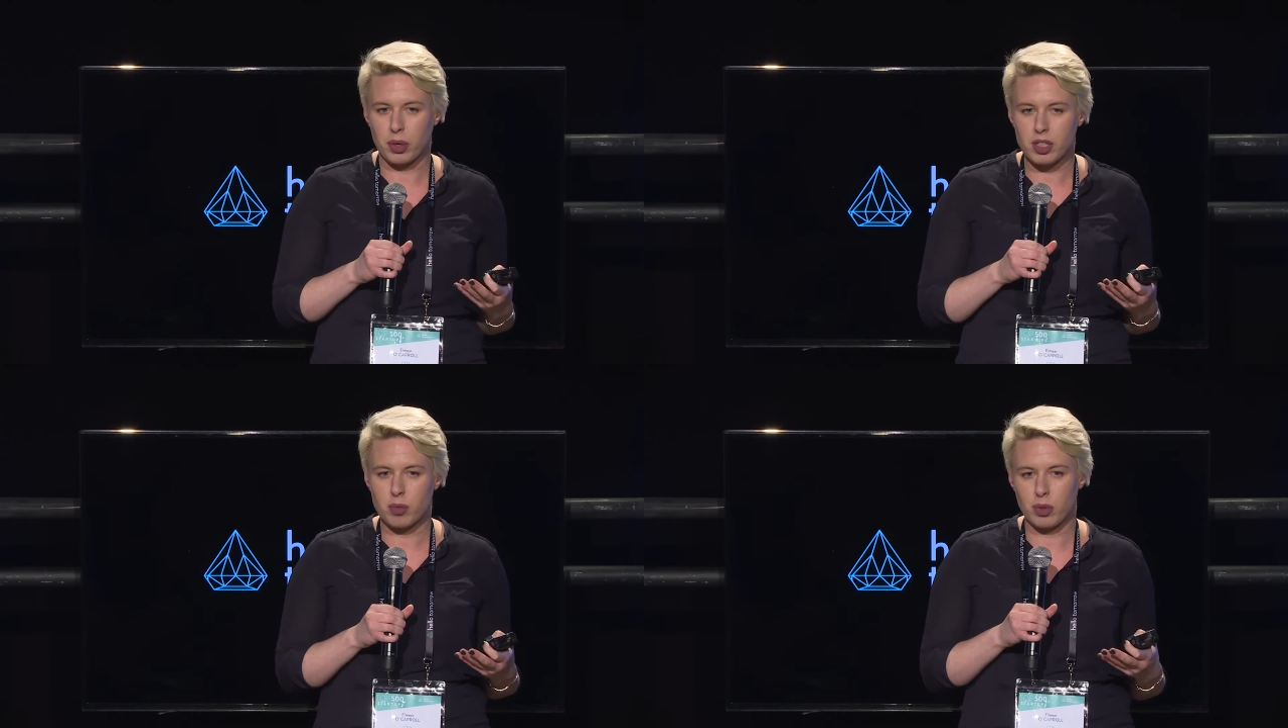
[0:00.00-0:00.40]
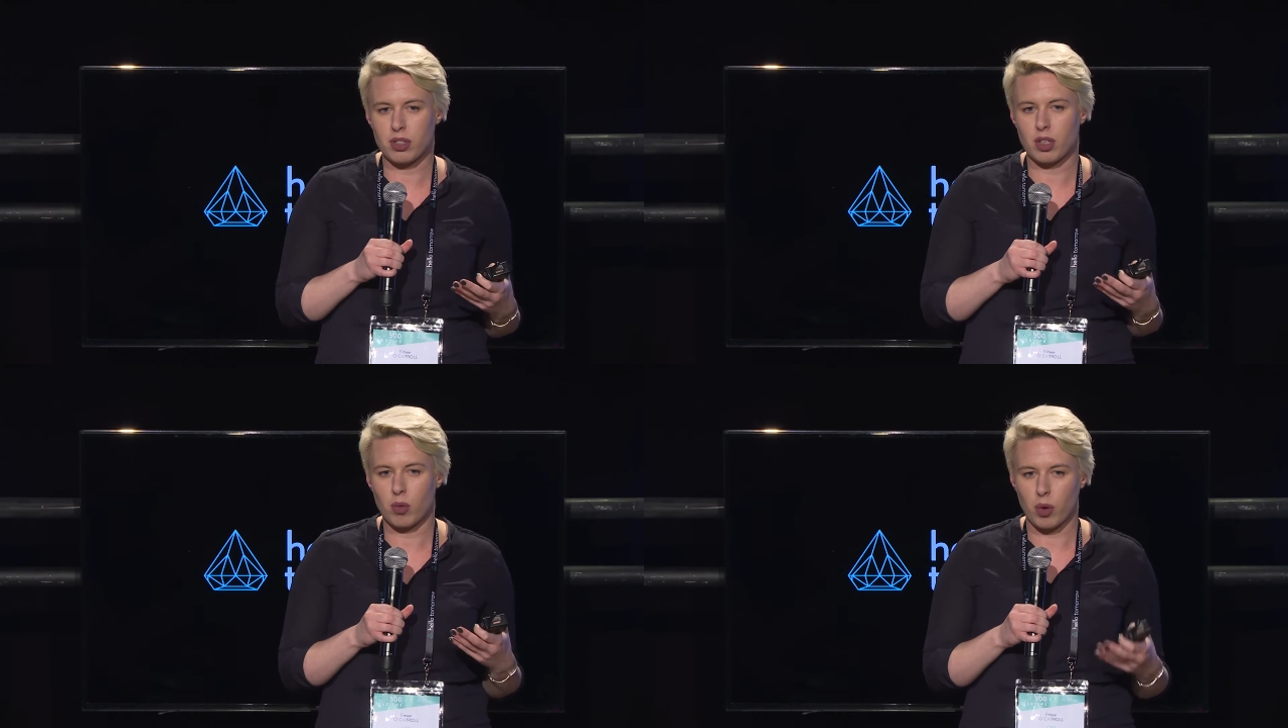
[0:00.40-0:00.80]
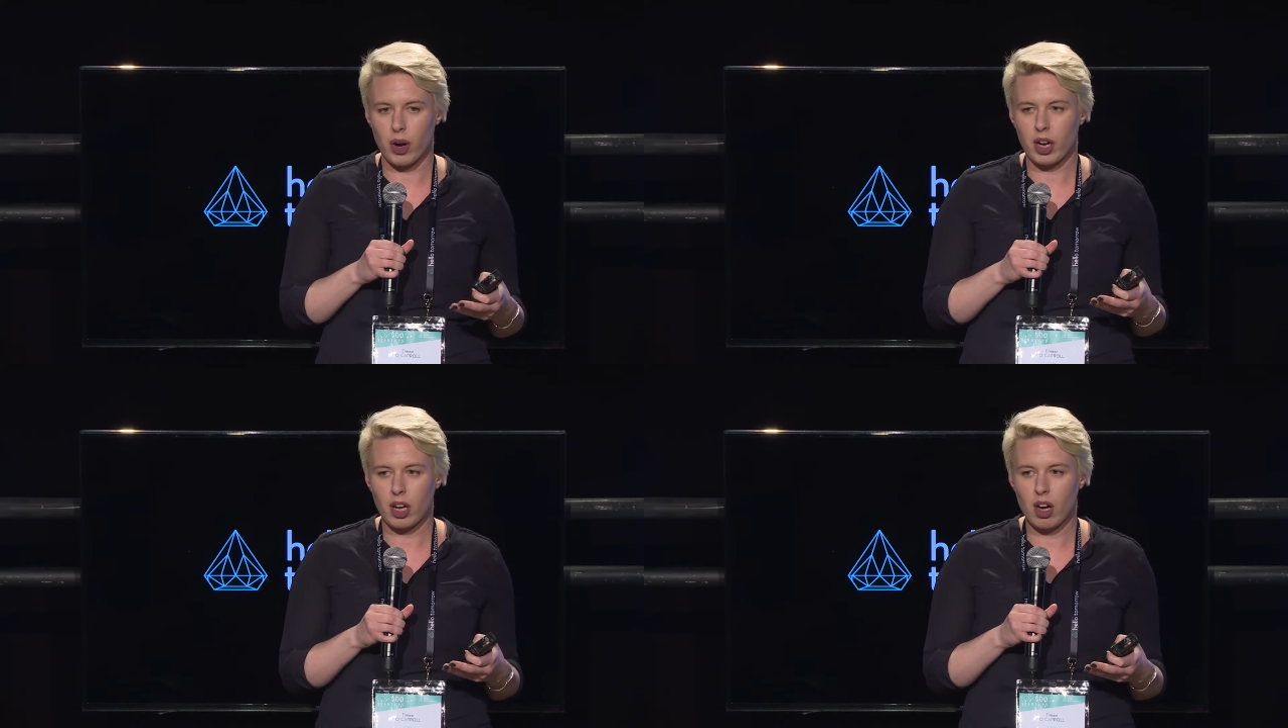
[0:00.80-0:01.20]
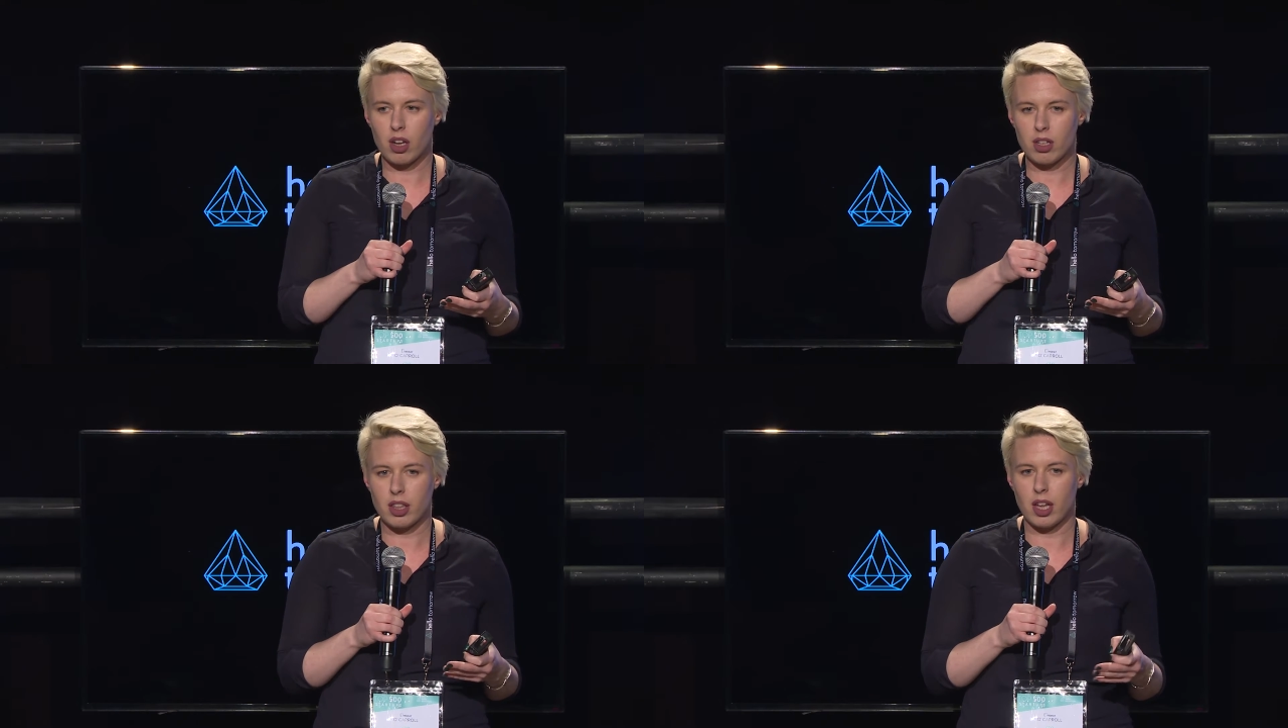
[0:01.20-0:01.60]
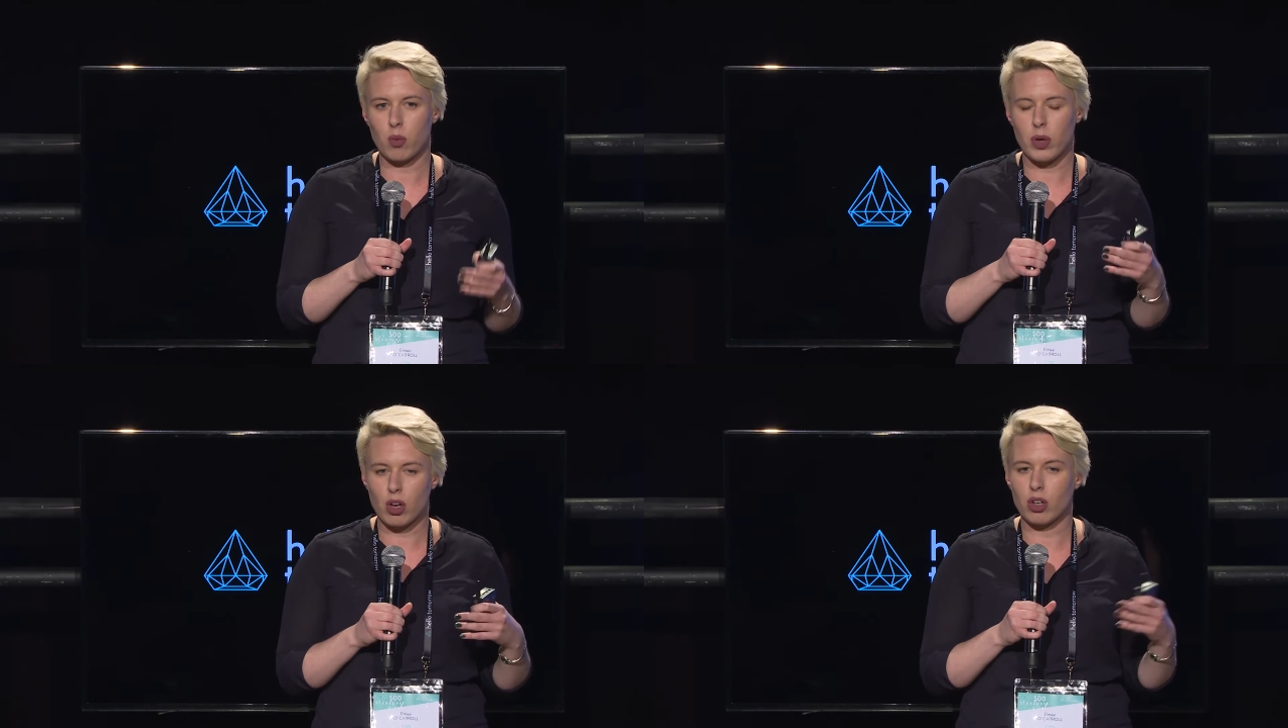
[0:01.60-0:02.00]
principles that we're working on
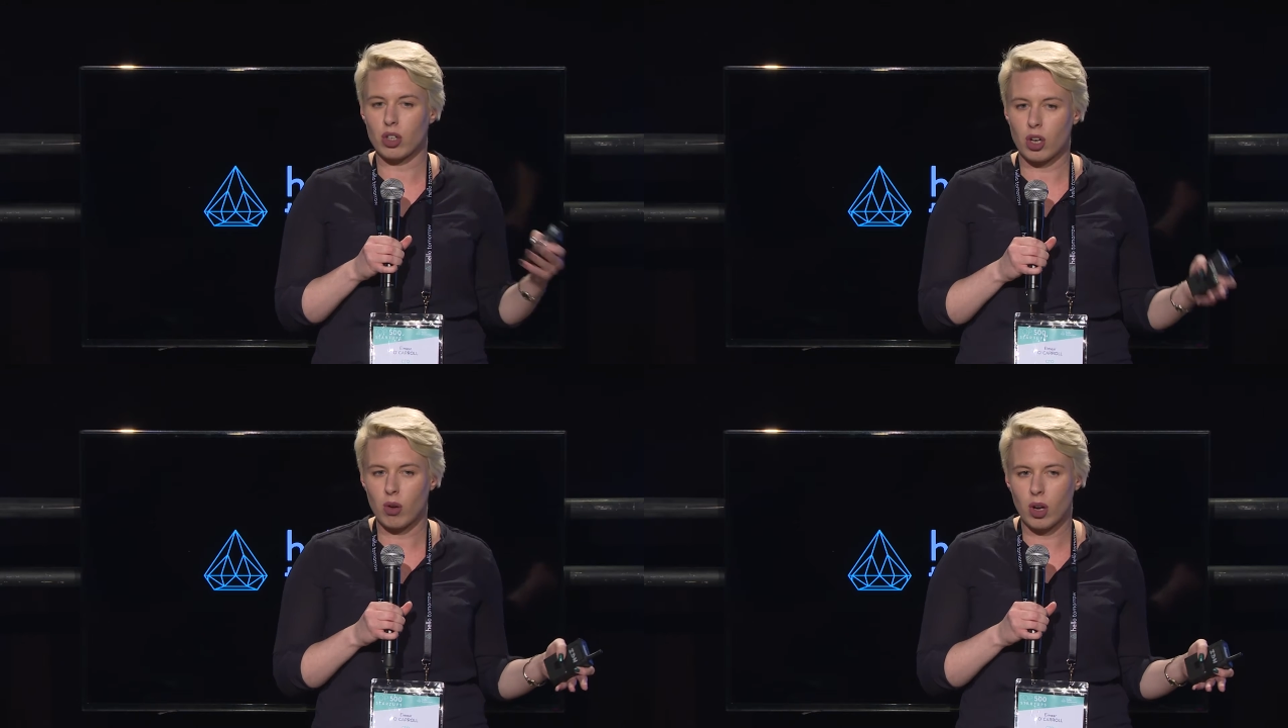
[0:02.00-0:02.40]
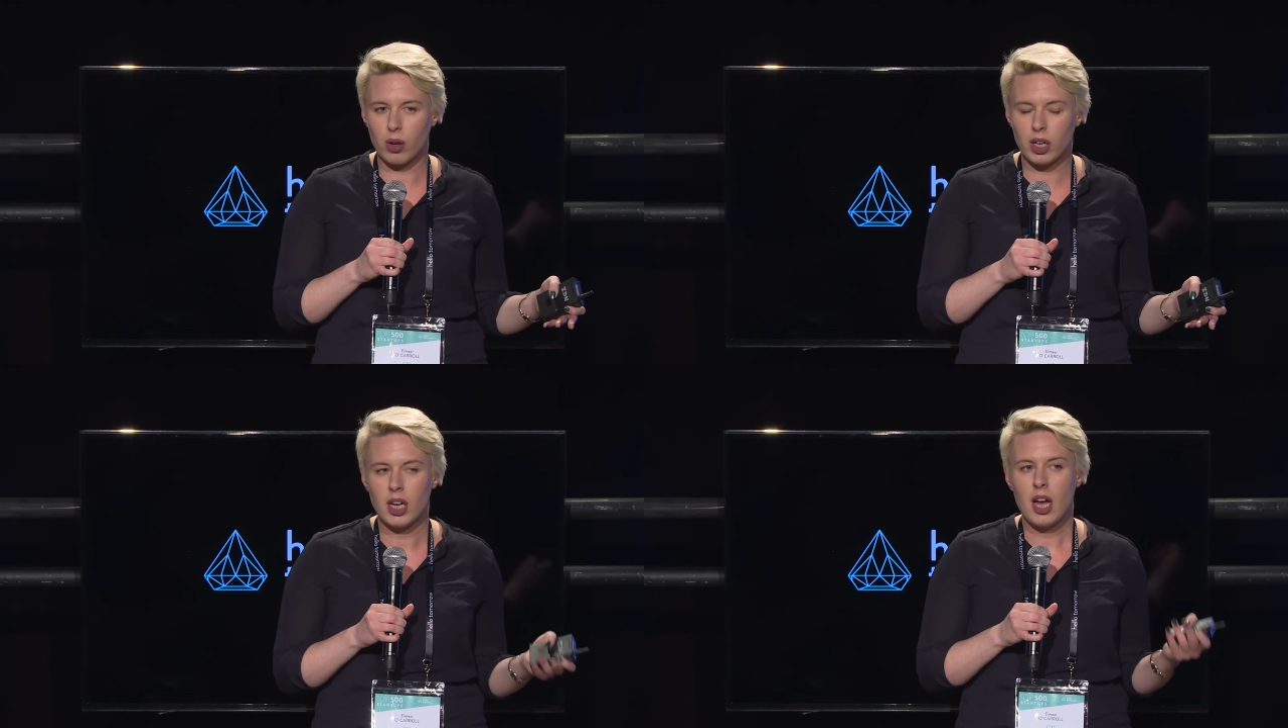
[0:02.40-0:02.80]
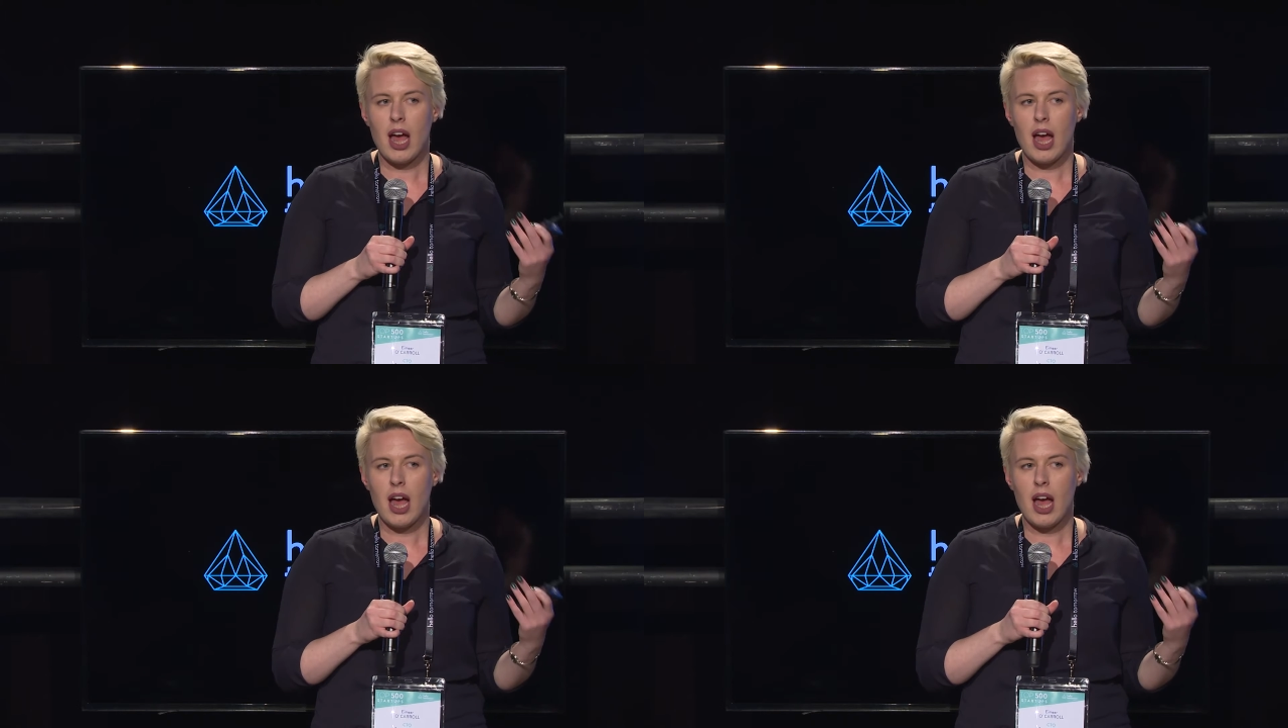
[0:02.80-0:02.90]
that we couldn't go lower.